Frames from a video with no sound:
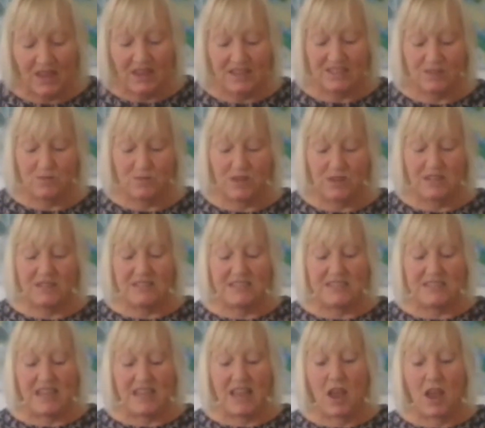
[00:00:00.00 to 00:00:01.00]
So we can
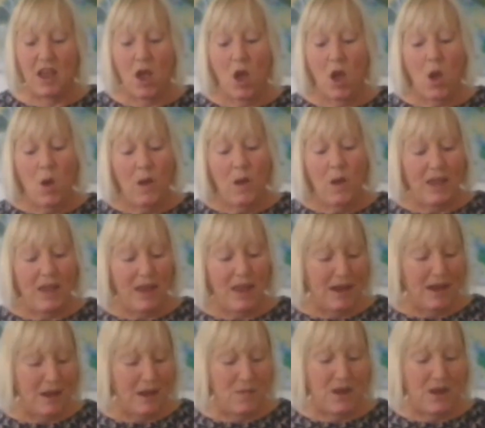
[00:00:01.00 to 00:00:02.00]
say, oh,
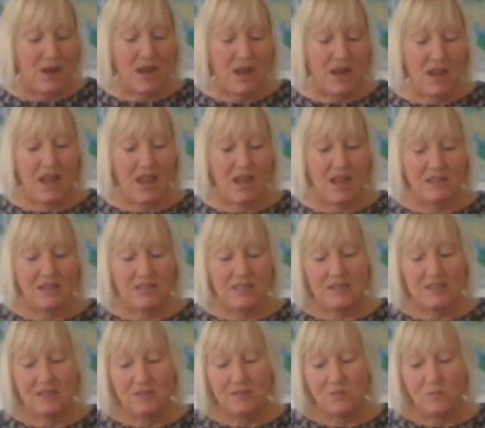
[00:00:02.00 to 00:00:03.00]
in a
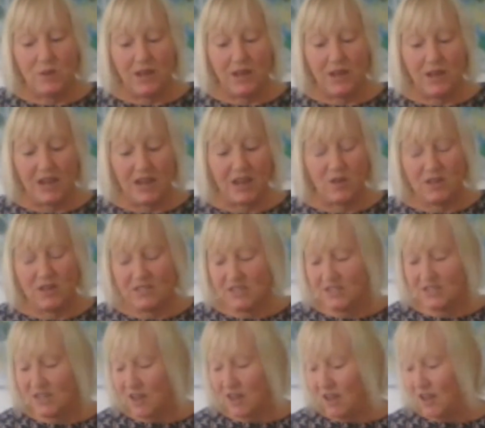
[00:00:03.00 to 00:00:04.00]
minute, we're going to
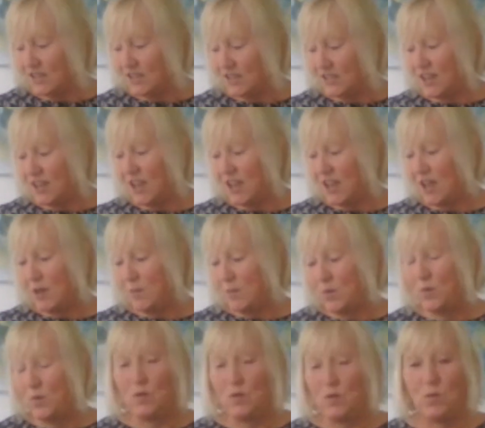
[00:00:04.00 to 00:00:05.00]
tidy up,
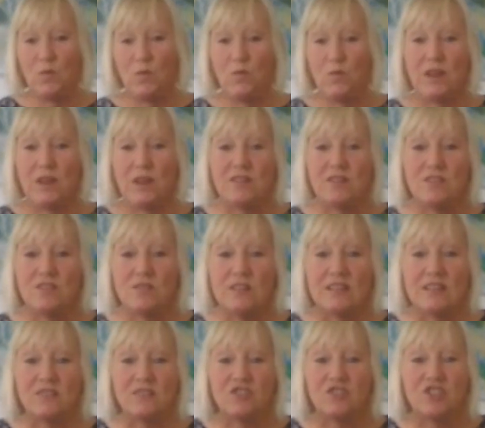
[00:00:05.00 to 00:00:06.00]
or we can do a
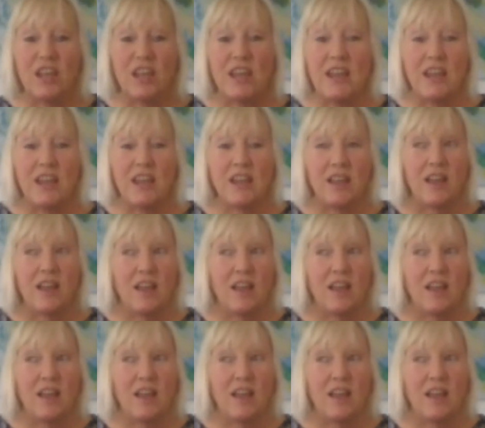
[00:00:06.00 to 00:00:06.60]
little shake.